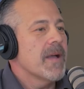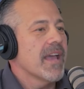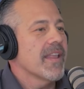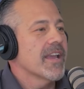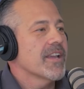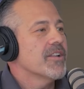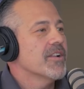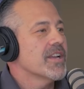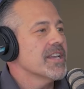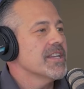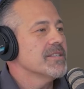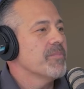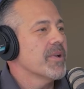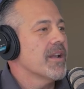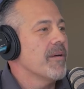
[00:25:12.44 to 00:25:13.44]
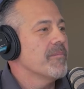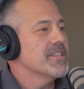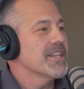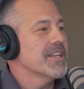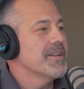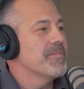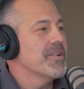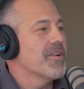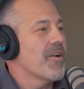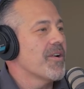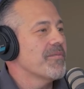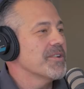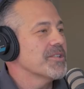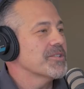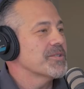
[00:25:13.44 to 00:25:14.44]
I like cookies, but I'm just gonna put an
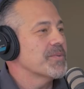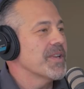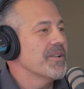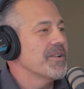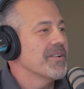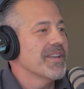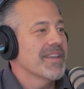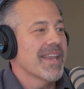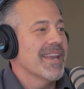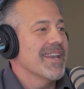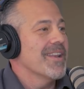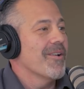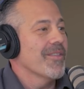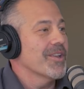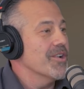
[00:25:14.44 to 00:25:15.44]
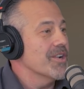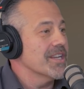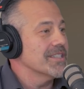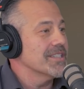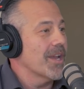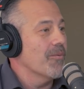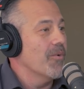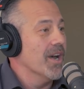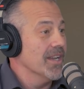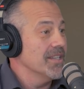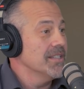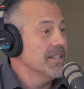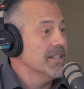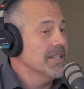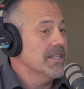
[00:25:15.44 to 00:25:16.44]
artificial sweetener and eat all the cookies I
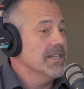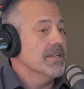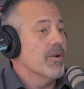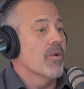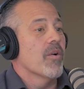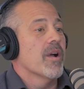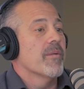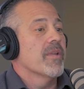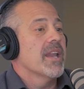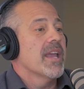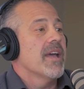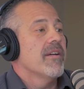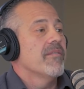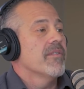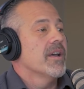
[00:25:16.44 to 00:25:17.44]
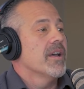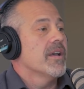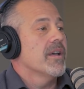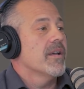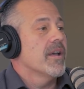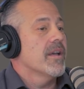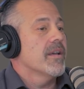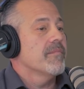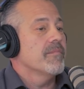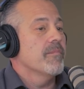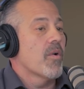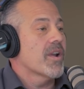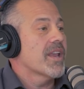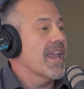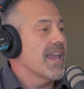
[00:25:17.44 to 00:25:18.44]
want or I'm going to have uh, uh,
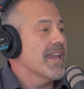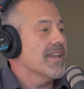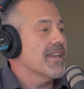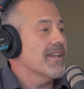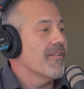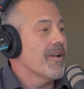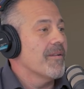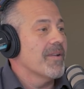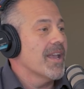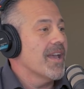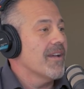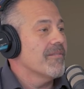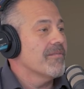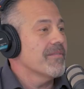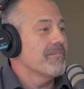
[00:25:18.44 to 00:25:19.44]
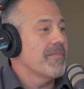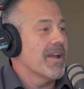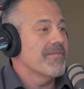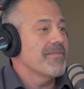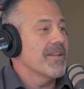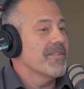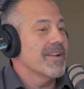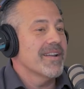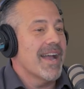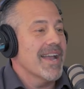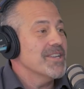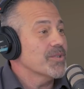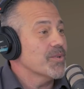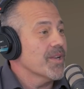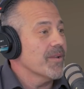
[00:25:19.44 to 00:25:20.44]
more cake, or I'm going to have my favorite
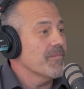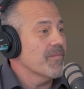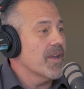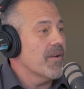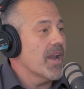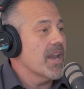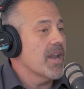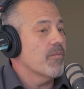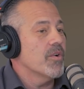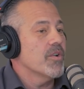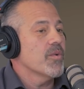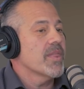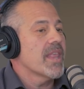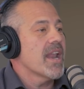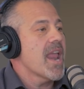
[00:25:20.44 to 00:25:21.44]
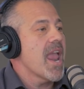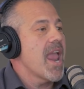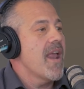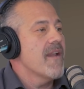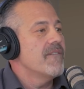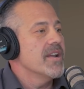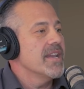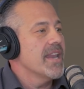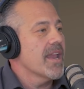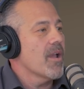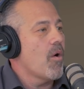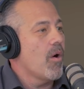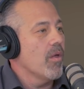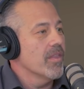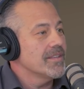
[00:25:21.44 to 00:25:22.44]
ice cream, right? And we're doing that every day,
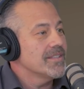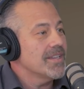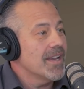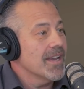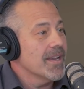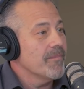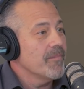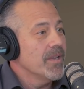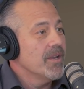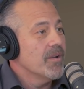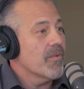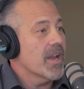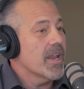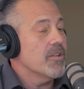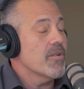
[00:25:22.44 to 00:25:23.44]
all the time, right?